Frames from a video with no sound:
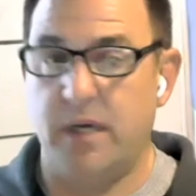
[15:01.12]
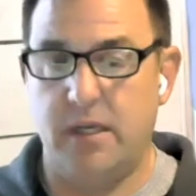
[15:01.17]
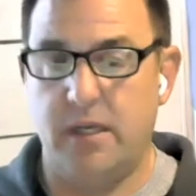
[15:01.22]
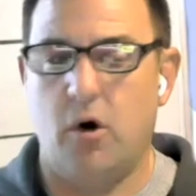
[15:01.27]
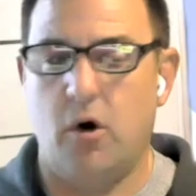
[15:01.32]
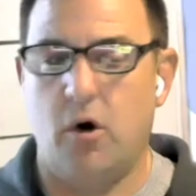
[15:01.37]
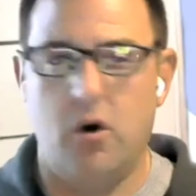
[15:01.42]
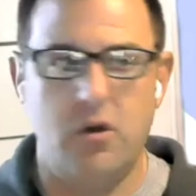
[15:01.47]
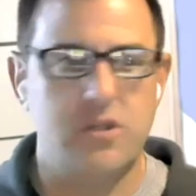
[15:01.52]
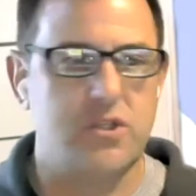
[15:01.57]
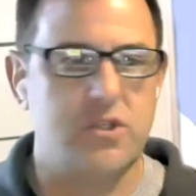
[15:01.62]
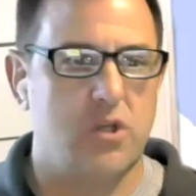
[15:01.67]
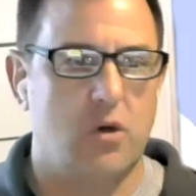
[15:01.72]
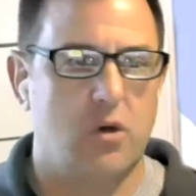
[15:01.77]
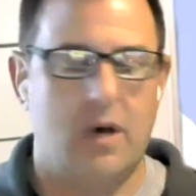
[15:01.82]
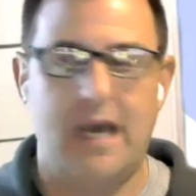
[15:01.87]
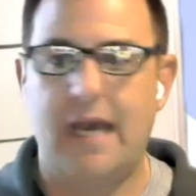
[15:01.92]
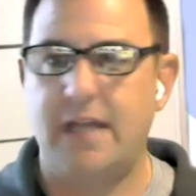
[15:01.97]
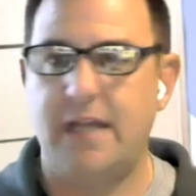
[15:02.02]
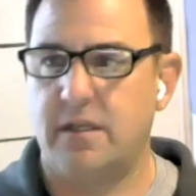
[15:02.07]
But
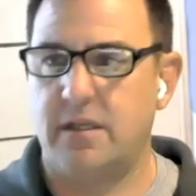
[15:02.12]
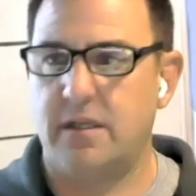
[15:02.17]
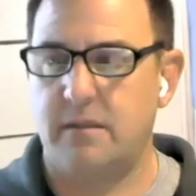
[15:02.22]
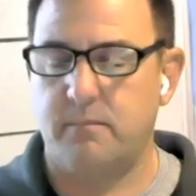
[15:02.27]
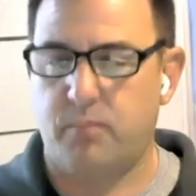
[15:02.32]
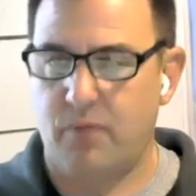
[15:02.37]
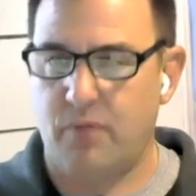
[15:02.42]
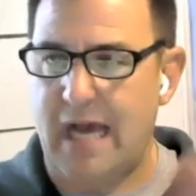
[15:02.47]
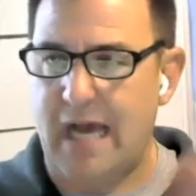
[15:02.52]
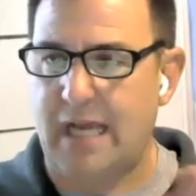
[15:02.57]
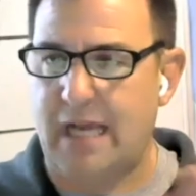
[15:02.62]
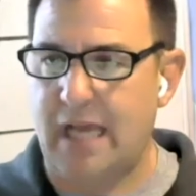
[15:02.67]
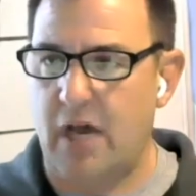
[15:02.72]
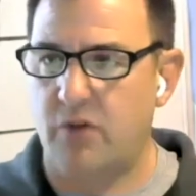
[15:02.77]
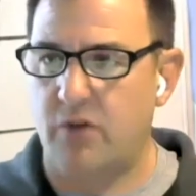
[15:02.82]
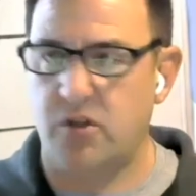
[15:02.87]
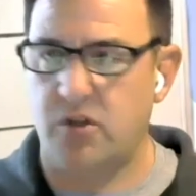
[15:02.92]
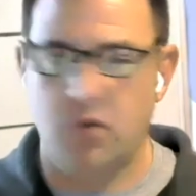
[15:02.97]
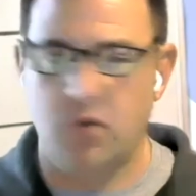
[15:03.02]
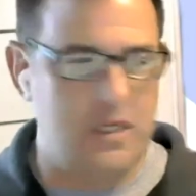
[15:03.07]
also I had to block
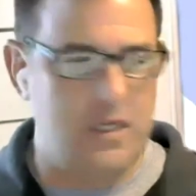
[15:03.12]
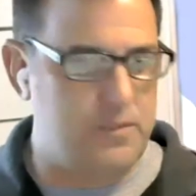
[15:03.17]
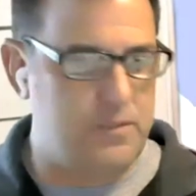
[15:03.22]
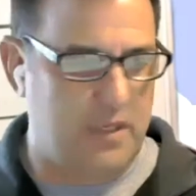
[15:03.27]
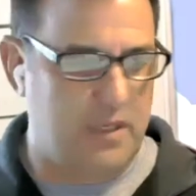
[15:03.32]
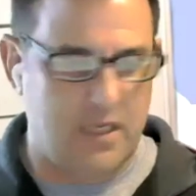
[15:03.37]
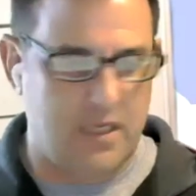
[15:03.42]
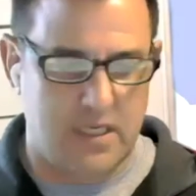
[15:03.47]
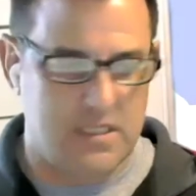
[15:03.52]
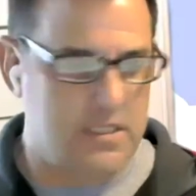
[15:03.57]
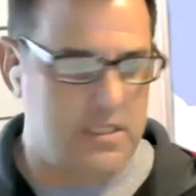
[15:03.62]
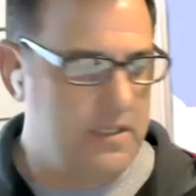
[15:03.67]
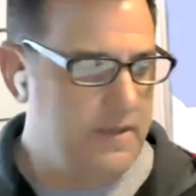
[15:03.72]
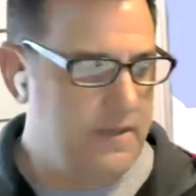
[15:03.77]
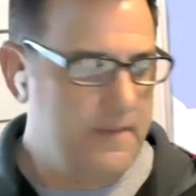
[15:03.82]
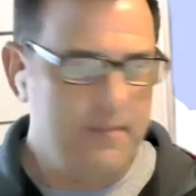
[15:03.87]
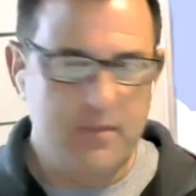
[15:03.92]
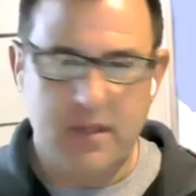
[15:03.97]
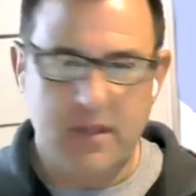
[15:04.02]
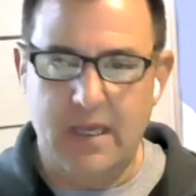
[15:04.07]
out the noise because
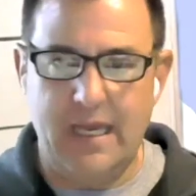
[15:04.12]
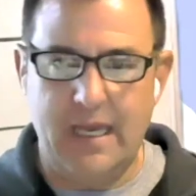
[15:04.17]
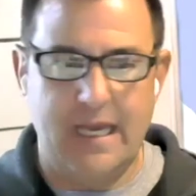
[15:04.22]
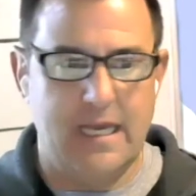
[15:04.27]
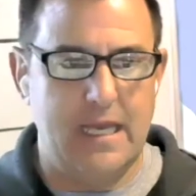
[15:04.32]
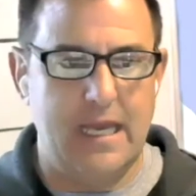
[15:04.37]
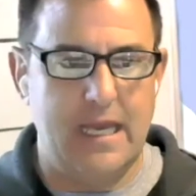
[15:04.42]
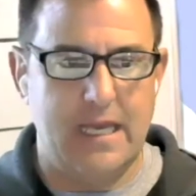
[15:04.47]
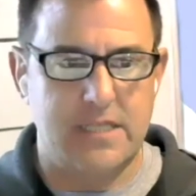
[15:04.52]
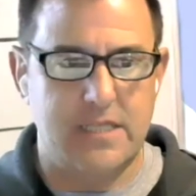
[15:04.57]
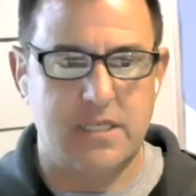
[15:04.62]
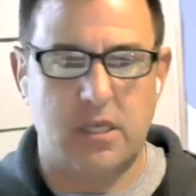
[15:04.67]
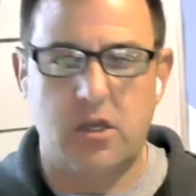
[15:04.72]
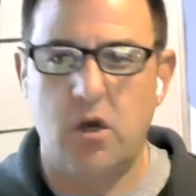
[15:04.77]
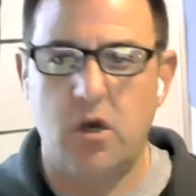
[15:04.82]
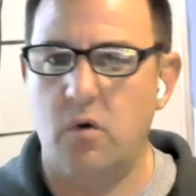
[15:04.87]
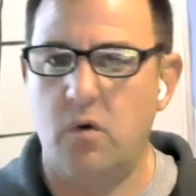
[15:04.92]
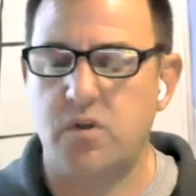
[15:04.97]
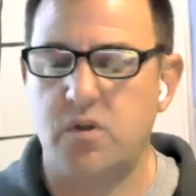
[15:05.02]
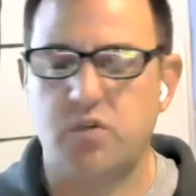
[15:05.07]
as a
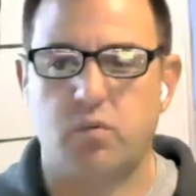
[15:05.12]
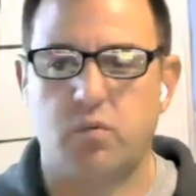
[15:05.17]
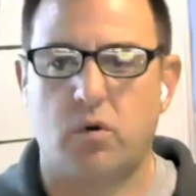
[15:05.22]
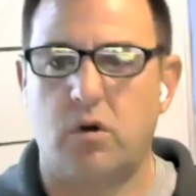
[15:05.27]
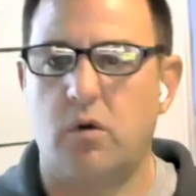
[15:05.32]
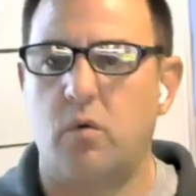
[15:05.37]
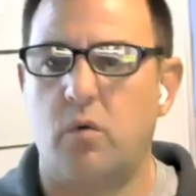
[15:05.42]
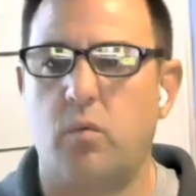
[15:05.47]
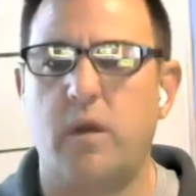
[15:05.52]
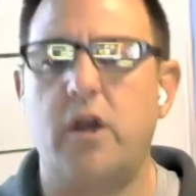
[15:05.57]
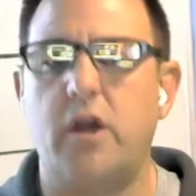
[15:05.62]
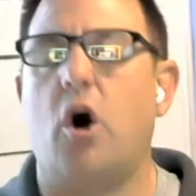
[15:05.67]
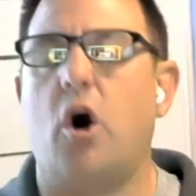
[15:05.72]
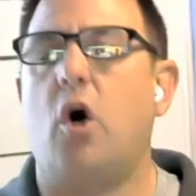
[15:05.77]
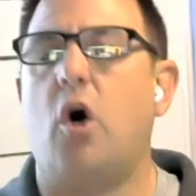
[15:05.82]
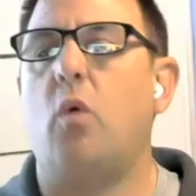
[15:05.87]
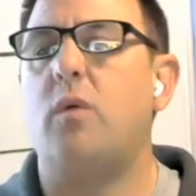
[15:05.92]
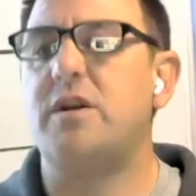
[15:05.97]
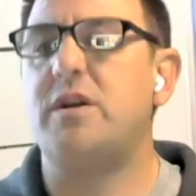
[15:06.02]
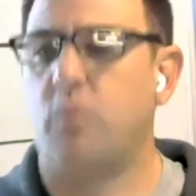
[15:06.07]
coach, we
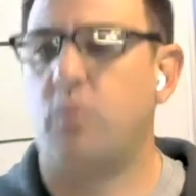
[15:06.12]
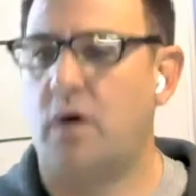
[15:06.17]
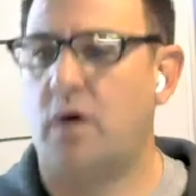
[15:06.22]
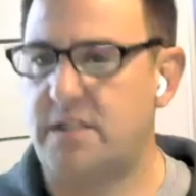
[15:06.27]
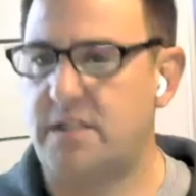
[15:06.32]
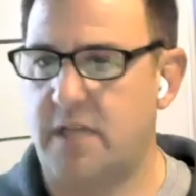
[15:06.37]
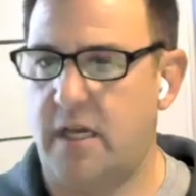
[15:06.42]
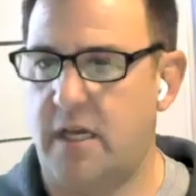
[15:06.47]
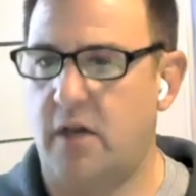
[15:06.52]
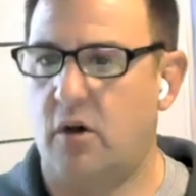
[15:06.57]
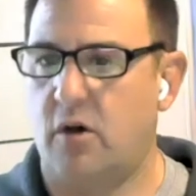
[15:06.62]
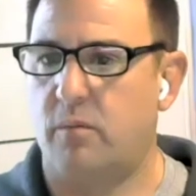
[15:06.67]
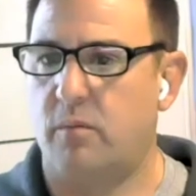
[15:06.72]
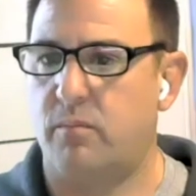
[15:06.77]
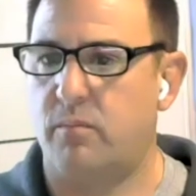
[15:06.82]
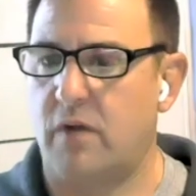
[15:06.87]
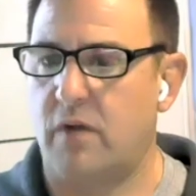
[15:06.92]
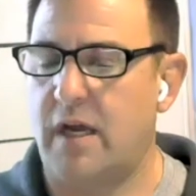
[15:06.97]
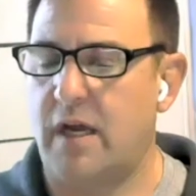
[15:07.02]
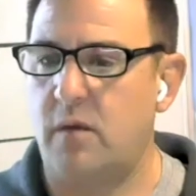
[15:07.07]
always want to
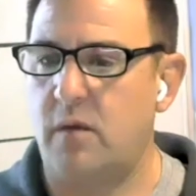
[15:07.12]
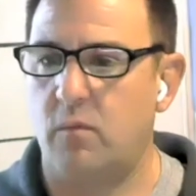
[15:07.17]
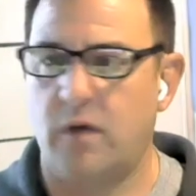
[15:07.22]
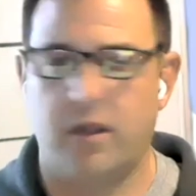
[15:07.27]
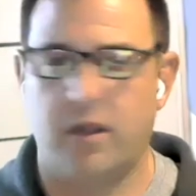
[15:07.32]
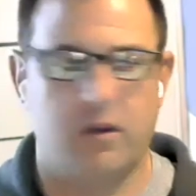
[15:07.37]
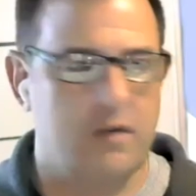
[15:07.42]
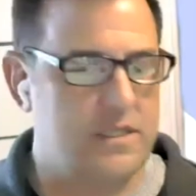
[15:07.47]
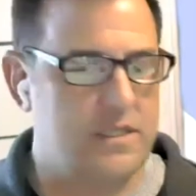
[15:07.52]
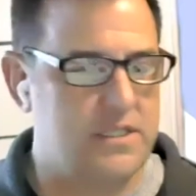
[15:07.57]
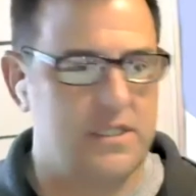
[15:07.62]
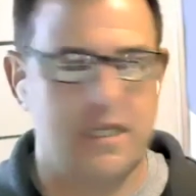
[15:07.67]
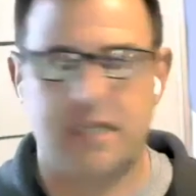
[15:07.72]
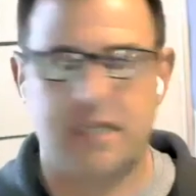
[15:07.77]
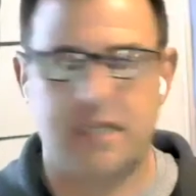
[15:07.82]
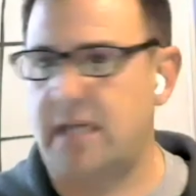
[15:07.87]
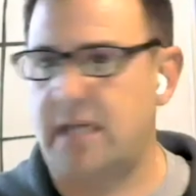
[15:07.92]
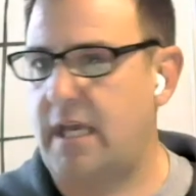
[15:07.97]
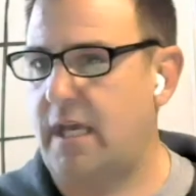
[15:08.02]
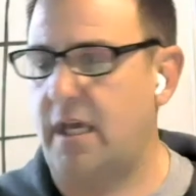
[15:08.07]
help, right? Whether it's
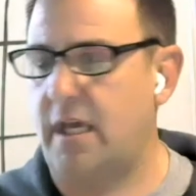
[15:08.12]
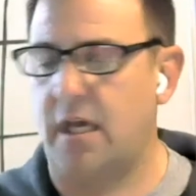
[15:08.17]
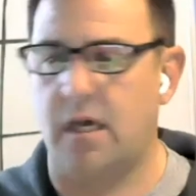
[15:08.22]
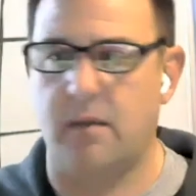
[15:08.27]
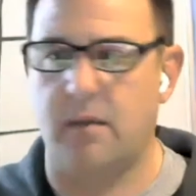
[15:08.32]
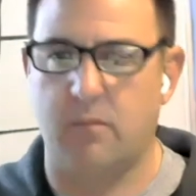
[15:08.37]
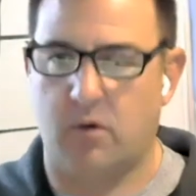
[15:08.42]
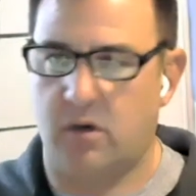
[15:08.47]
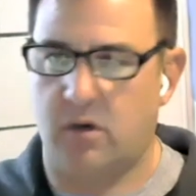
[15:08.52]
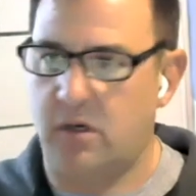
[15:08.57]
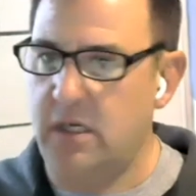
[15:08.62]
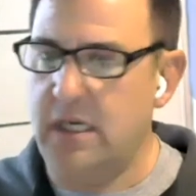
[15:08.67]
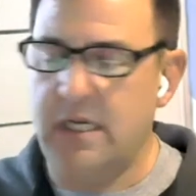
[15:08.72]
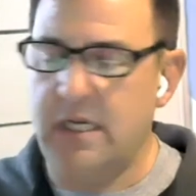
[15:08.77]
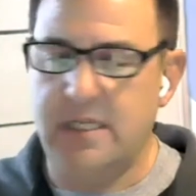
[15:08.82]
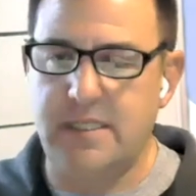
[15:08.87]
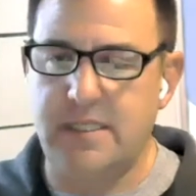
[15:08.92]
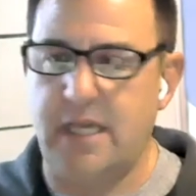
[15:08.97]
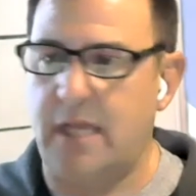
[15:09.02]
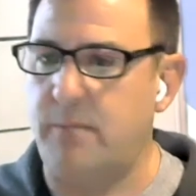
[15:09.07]
6 a.m. or
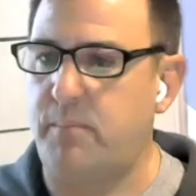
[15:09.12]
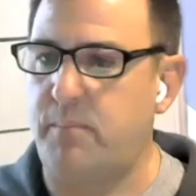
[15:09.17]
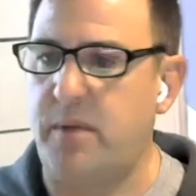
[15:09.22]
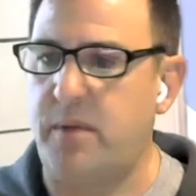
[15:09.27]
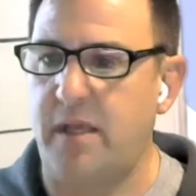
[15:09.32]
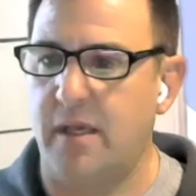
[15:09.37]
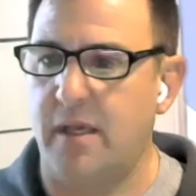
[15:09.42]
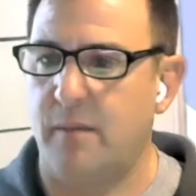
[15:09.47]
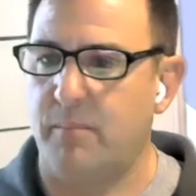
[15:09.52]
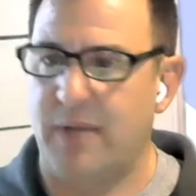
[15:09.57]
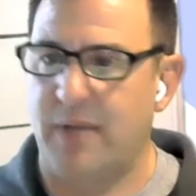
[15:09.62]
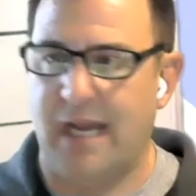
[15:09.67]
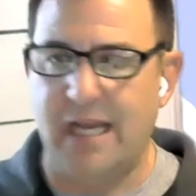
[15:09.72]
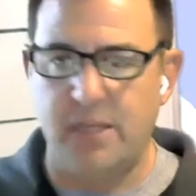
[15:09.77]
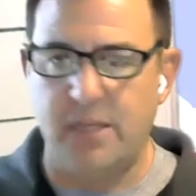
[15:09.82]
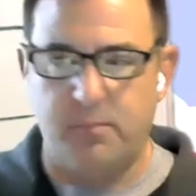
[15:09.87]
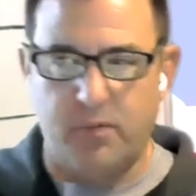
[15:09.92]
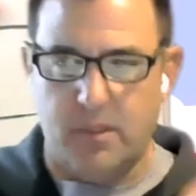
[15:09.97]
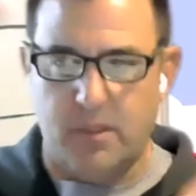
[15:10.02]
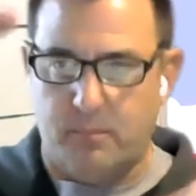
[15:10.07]
10 p.m. But I
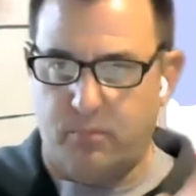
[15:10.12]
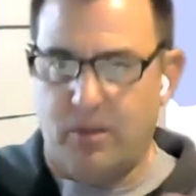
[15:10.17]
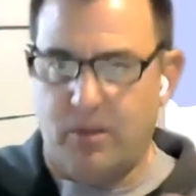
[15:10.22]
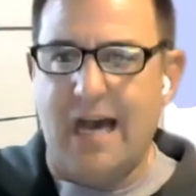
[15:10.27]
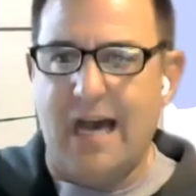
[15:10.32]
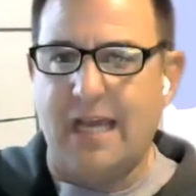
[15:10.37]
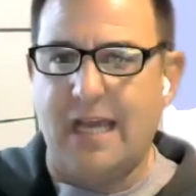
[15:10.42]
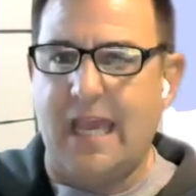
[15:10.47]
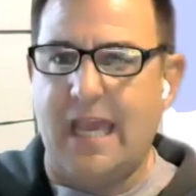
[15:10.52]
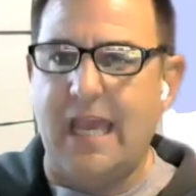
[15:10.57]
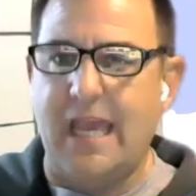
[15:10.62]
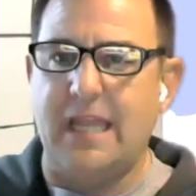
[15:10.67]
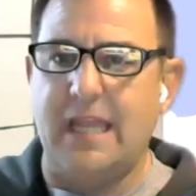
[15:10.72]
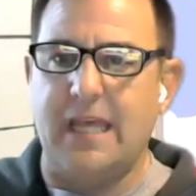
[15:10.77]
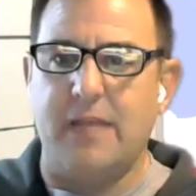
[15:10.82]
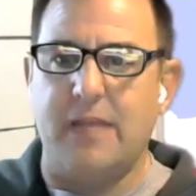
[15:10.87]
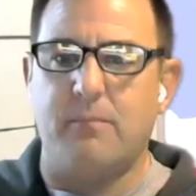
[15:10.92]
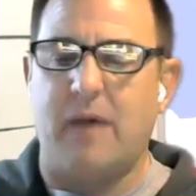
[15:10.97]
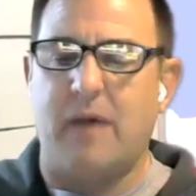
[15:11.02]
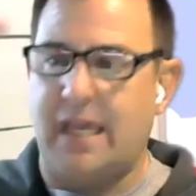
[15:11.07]
had to put a blockade
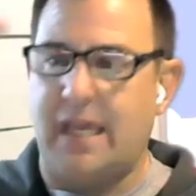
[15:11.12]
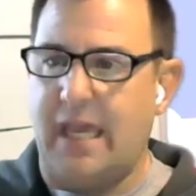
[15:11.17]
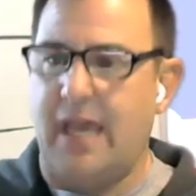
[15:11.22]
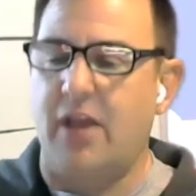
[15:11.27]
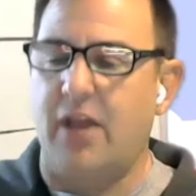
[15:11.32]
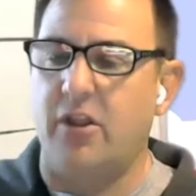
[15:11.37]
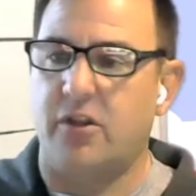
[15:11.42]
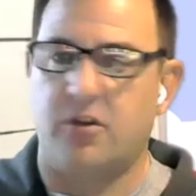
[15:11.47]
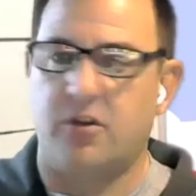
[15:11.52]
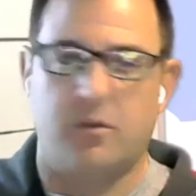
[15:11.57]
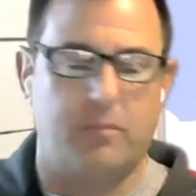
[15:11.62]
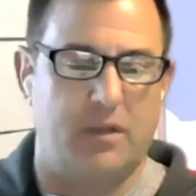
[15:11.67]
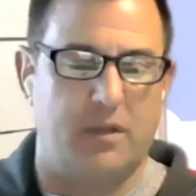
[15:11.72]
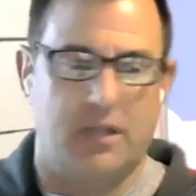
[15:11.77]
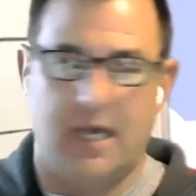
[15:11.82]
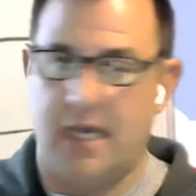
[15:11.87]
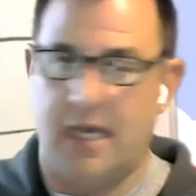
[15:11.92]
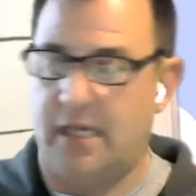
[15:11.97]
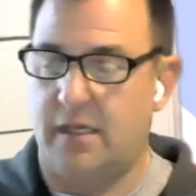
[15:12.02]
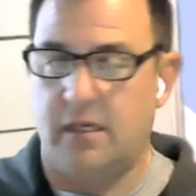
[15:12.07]
in my calendar and be
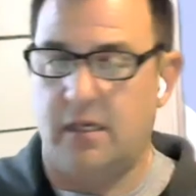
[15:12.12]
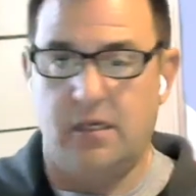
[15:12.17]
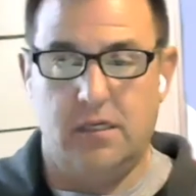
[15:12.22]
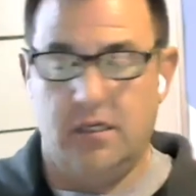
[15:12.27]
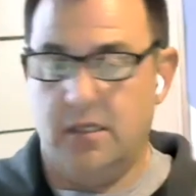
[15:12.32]
like,